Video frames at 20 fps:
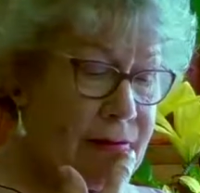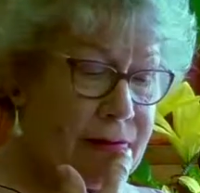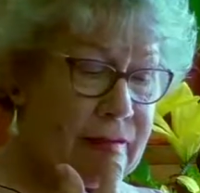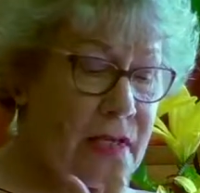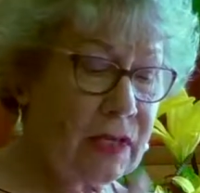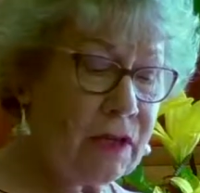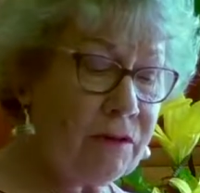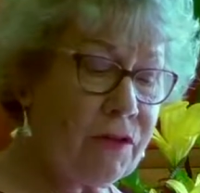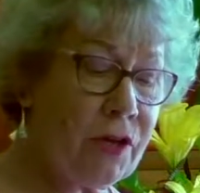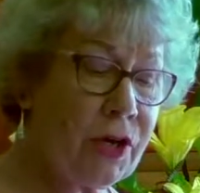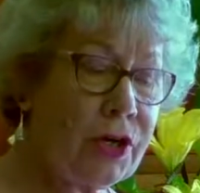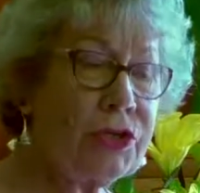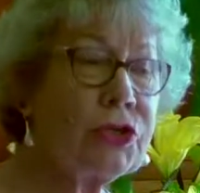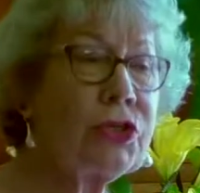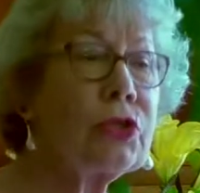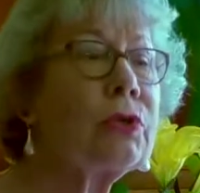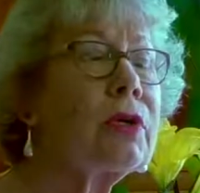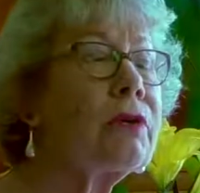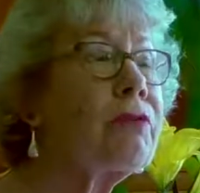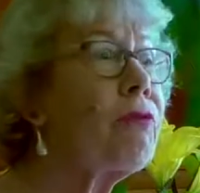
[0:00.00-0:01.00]
Think of those
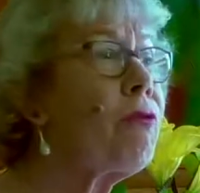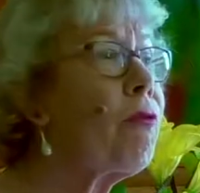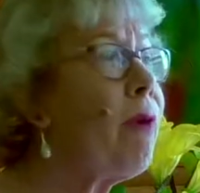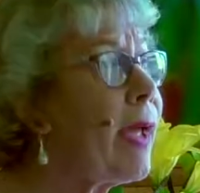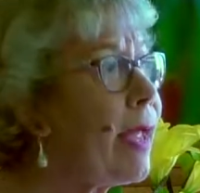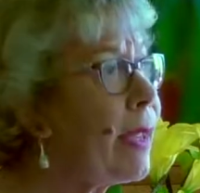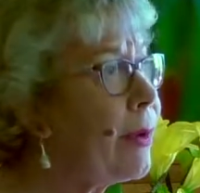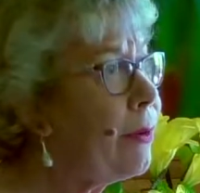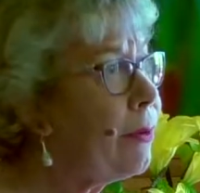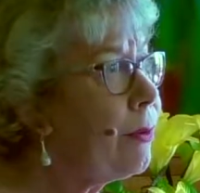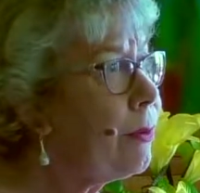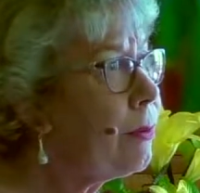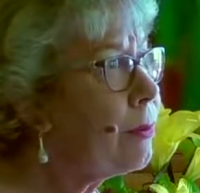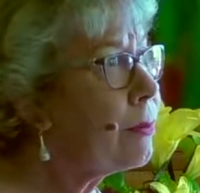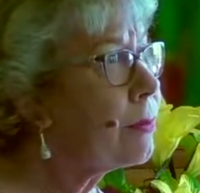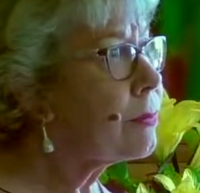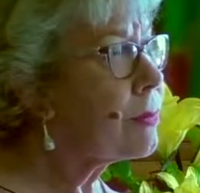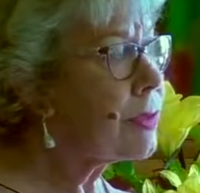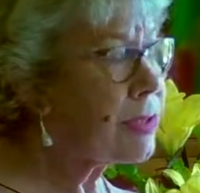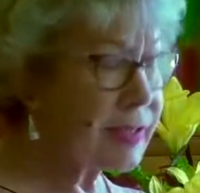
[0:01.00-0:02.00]
who are
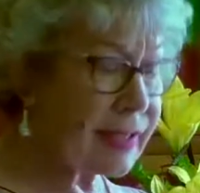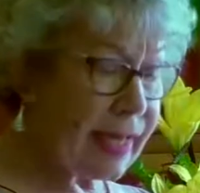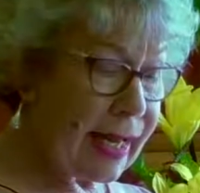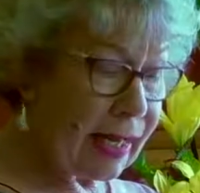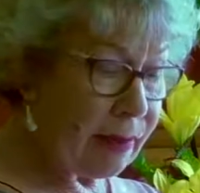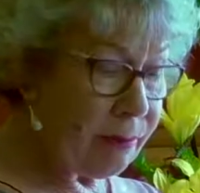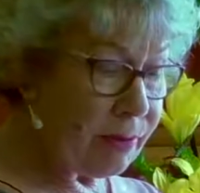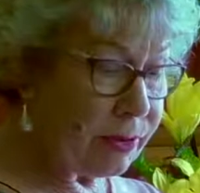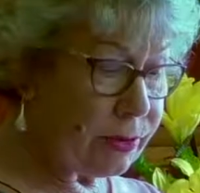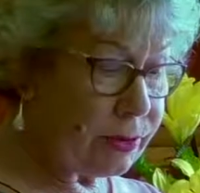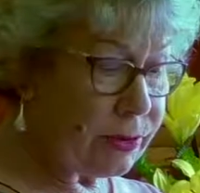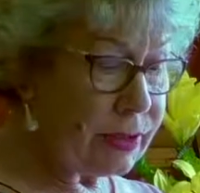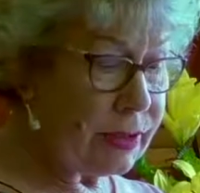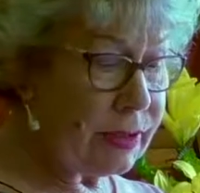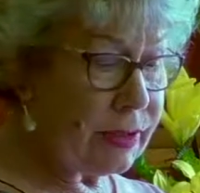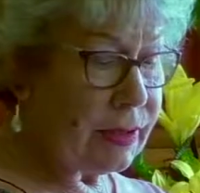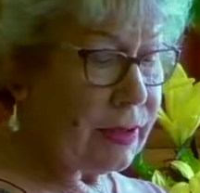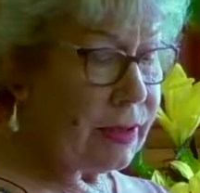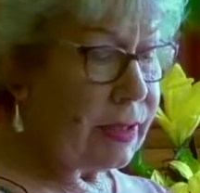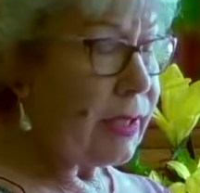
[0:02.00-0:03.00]
frail, disabled,
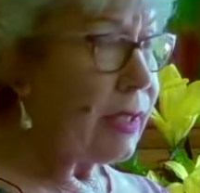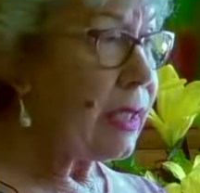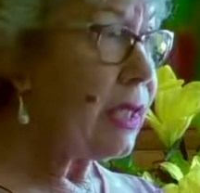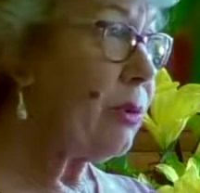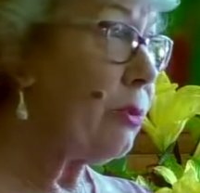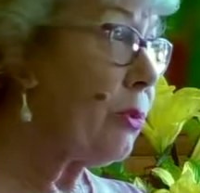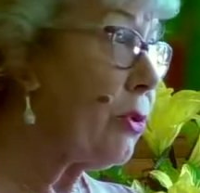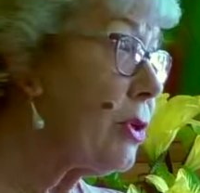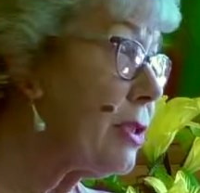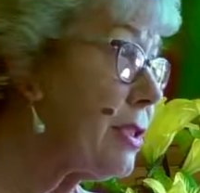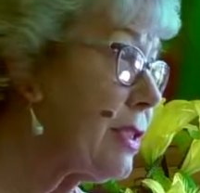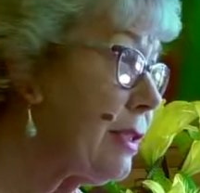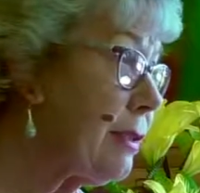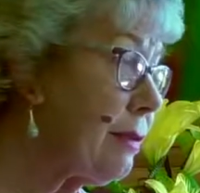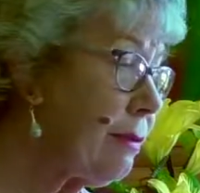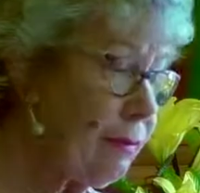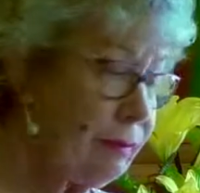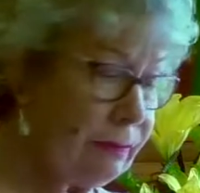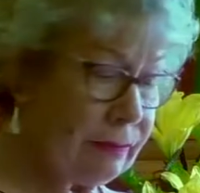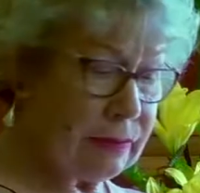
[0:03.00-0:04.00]
in
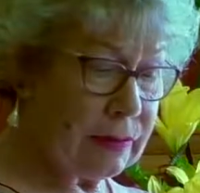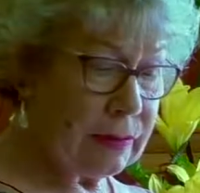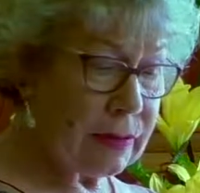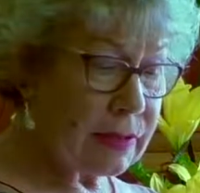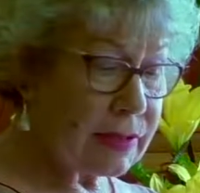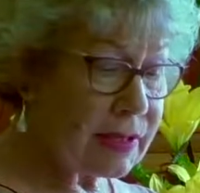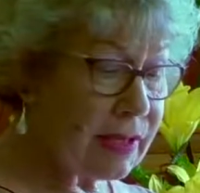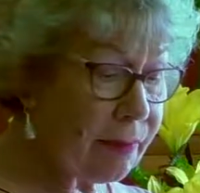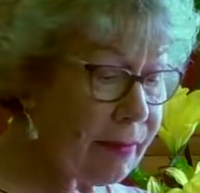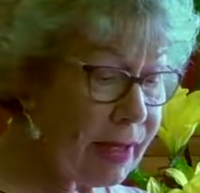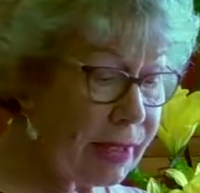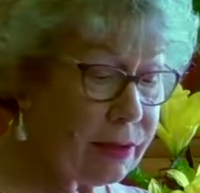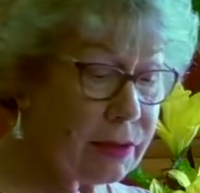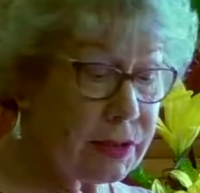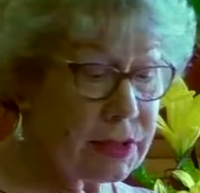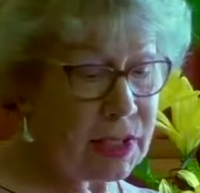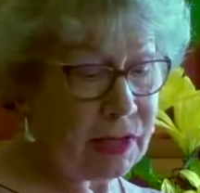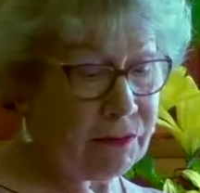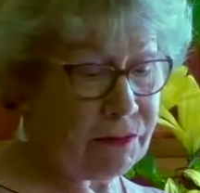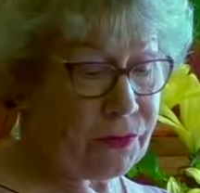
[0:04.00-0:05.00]
prison, some
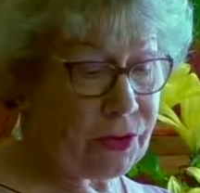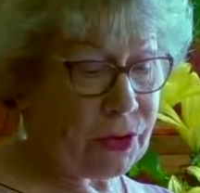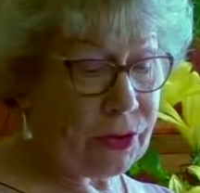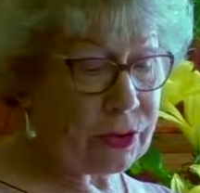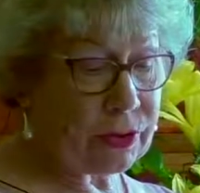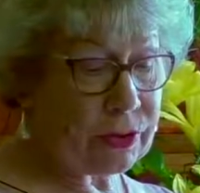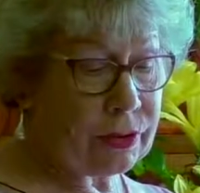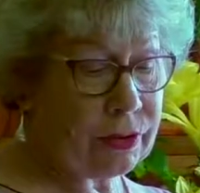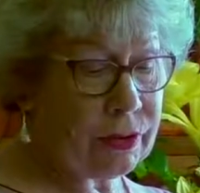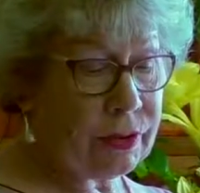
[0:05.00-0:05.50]
elderly folk,